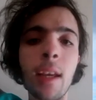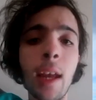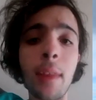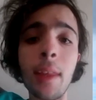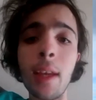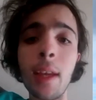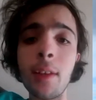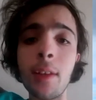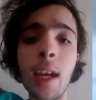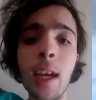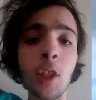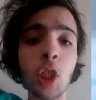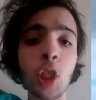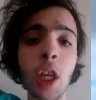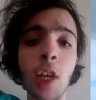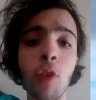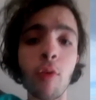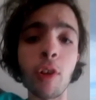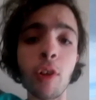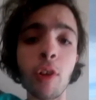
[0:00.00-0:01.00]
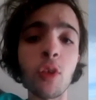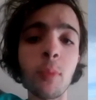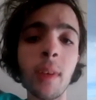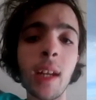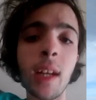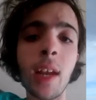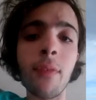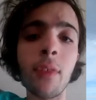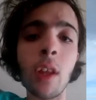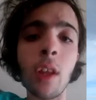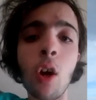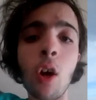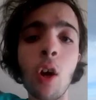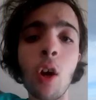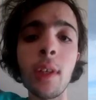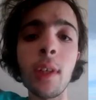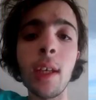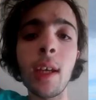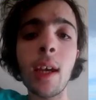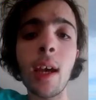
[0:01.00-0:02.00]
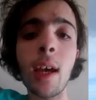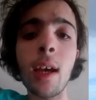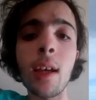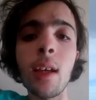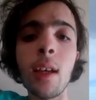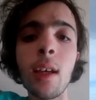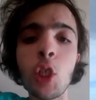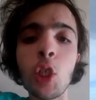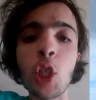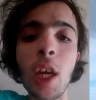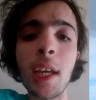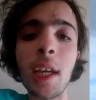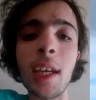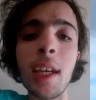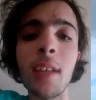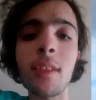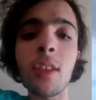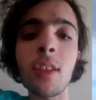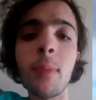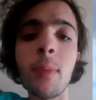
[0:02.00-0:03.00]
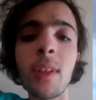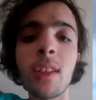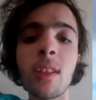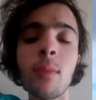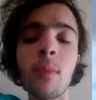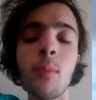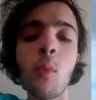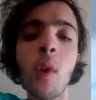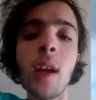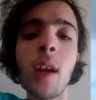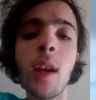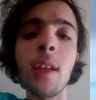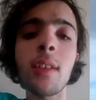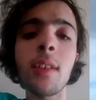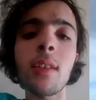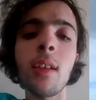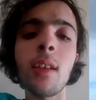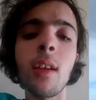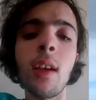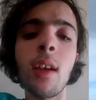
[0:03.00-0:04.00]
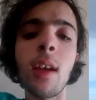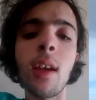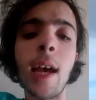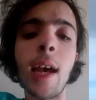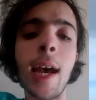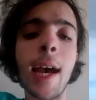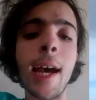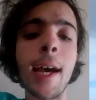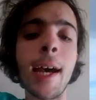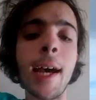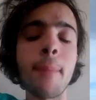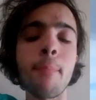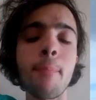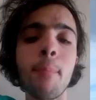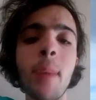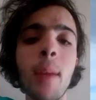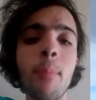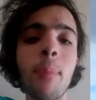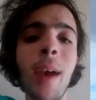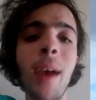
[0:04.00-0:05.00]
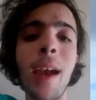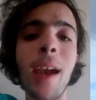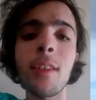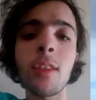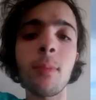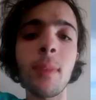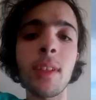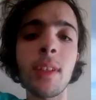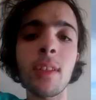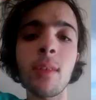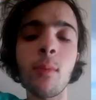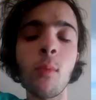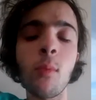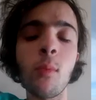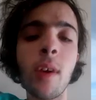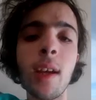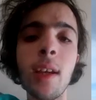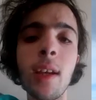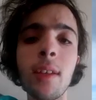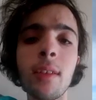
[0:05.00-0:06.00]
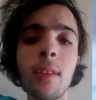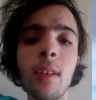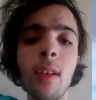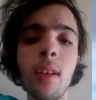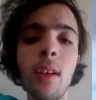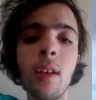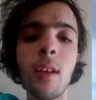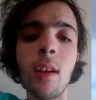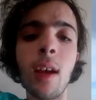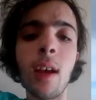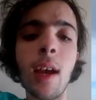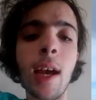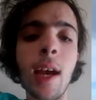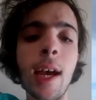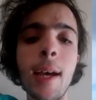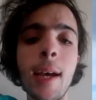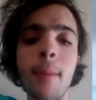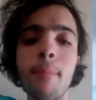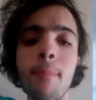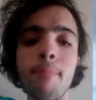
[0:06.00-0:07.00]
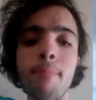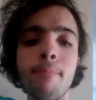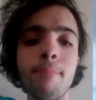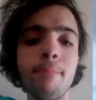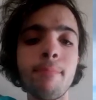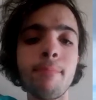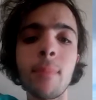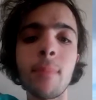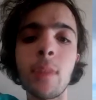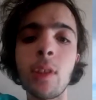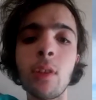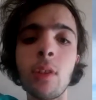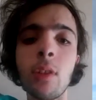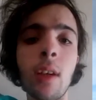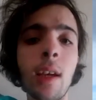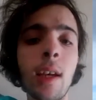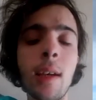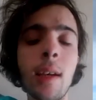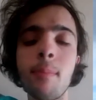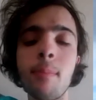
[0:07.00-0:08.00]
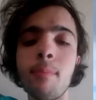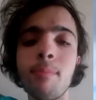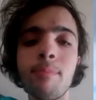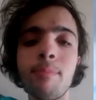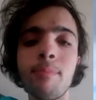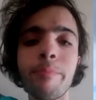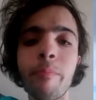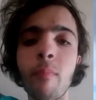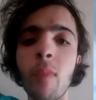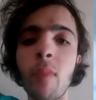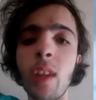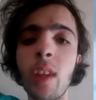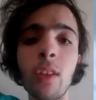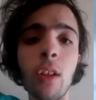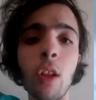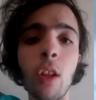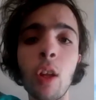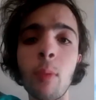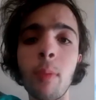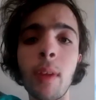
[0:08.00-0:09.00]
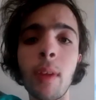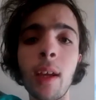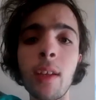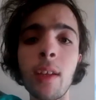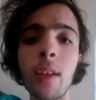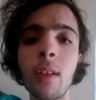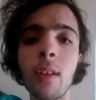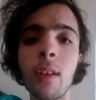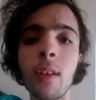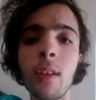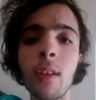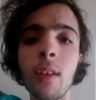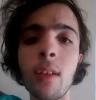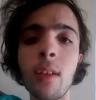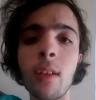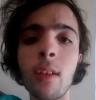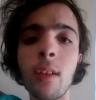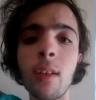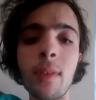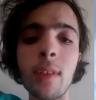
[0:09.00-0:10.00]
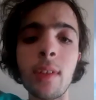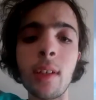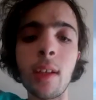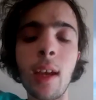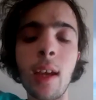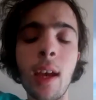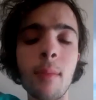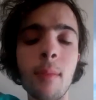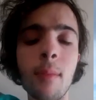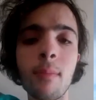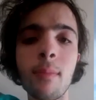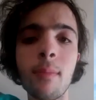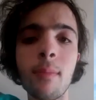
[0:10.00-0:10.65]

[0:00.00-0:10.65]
then, Jay Gresham's been out for the whole year. Jake Higgins has missed some weeks. Ben Patton's missed some weeks. There's a lot of players been missing. Brad